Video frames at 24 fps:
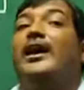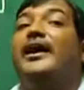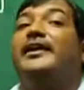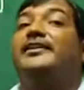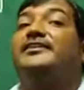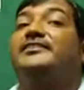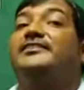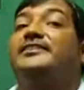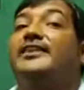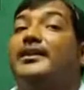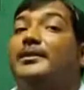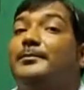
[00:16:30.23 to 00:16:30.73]

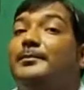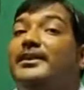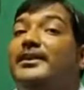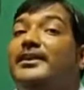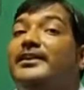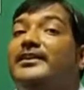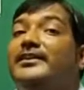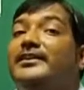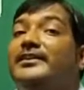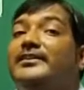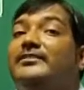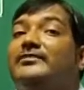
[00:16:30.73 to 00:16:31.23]
and
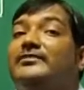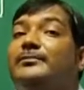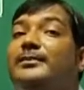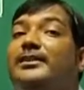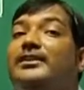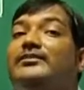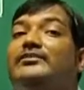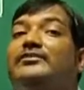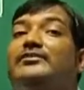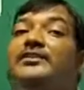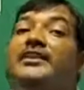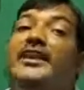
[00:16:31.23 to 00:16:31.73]
terminating
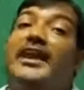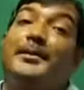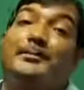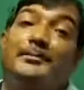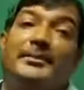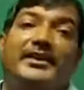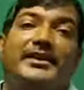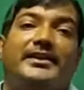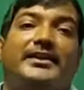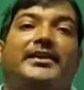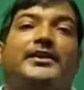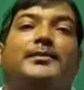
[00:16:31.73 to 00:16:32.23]
decimals
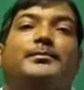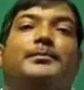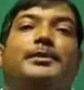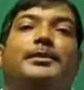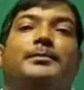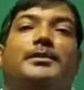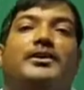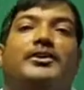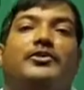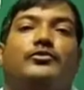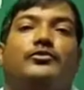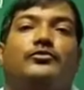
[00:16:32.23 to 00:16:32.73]
can be written in
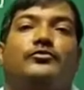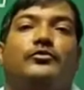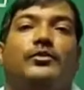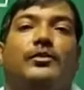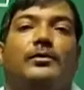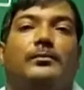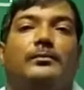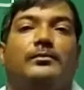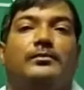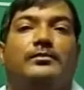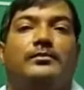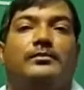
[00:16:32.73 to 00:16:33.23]
P by Q
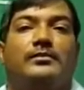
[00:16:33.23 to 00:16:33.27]
form.